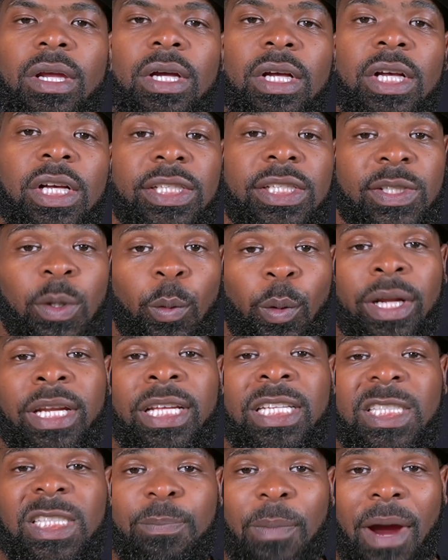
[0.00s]
So what
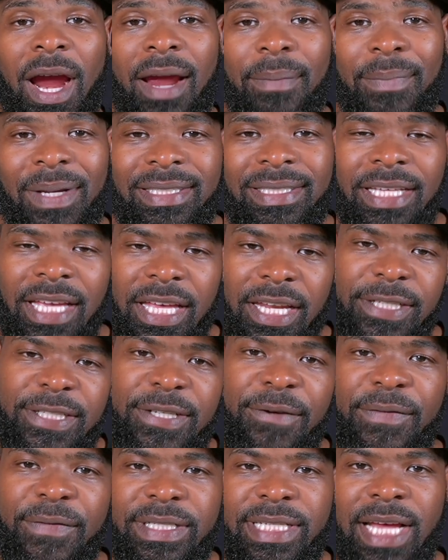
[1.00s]
inspired me to get into
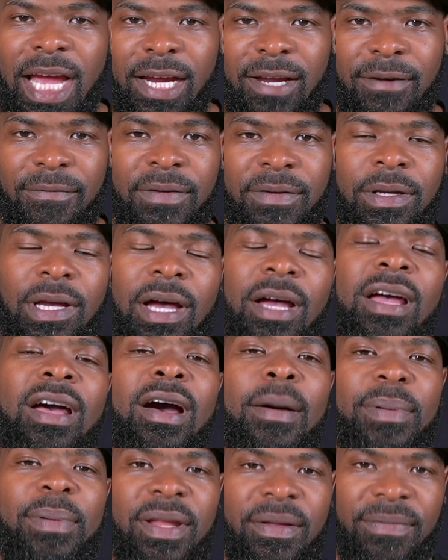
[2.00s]
photography? A
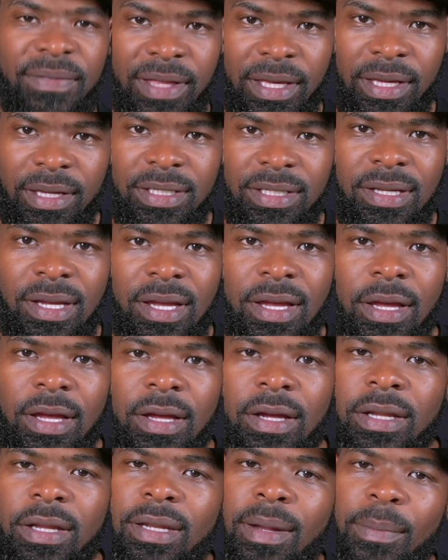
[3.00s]
couple of things.
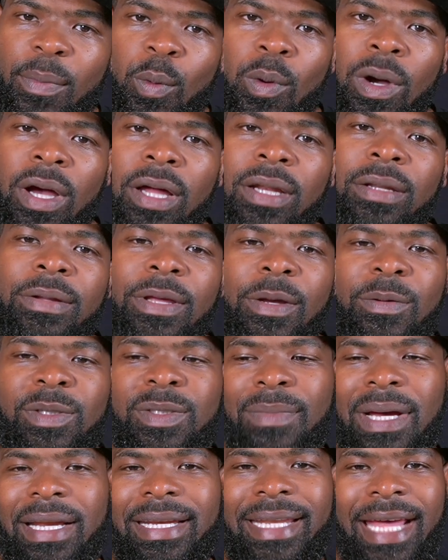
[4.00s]
Number one, it was
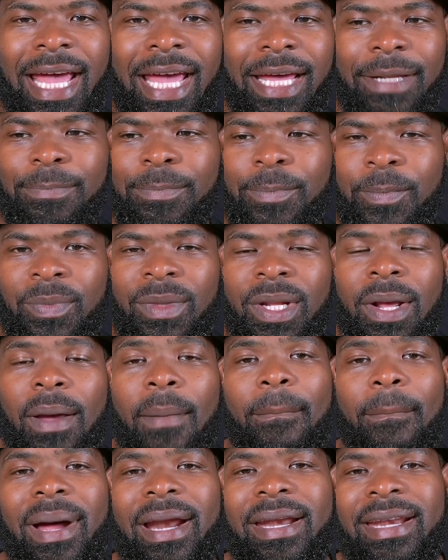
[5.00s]
my dad.
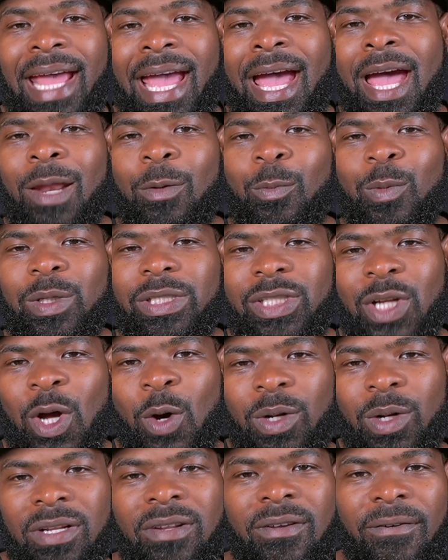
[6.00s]
My dad was known
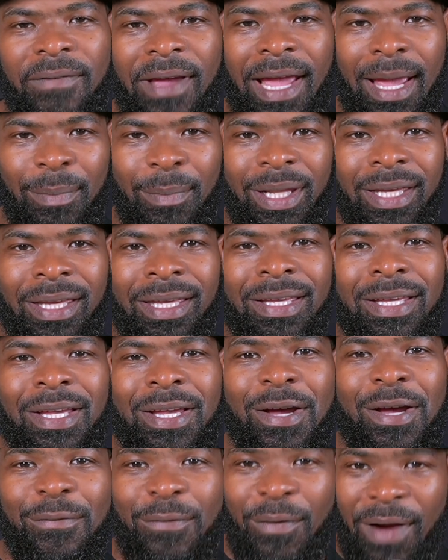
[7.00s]
in the family
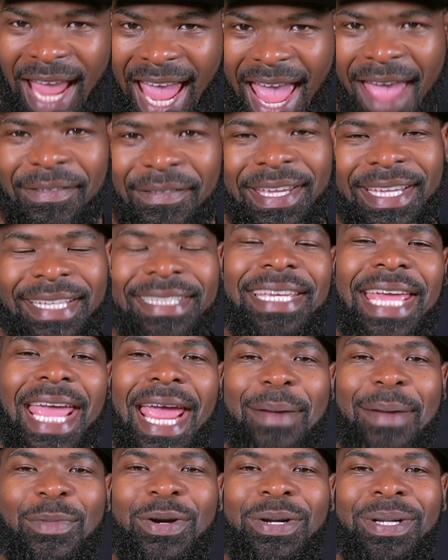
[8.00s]
for having his
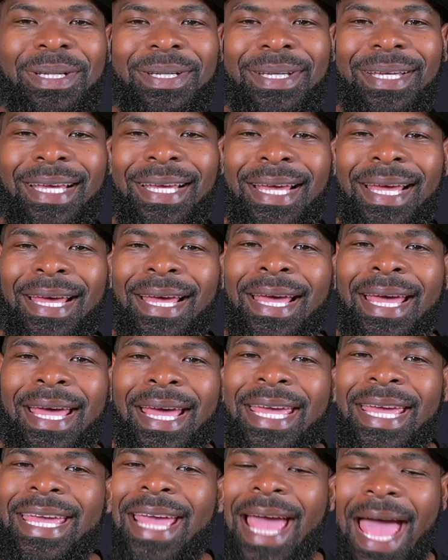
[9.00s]
camera.
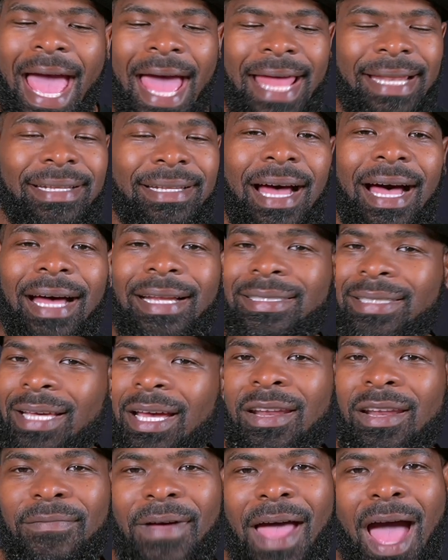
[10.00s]
He had a ton
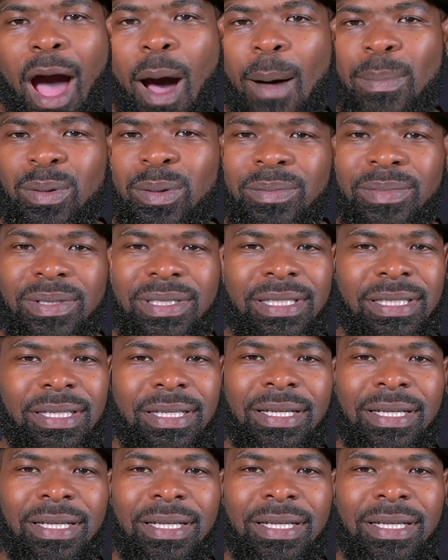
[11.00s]
of albums.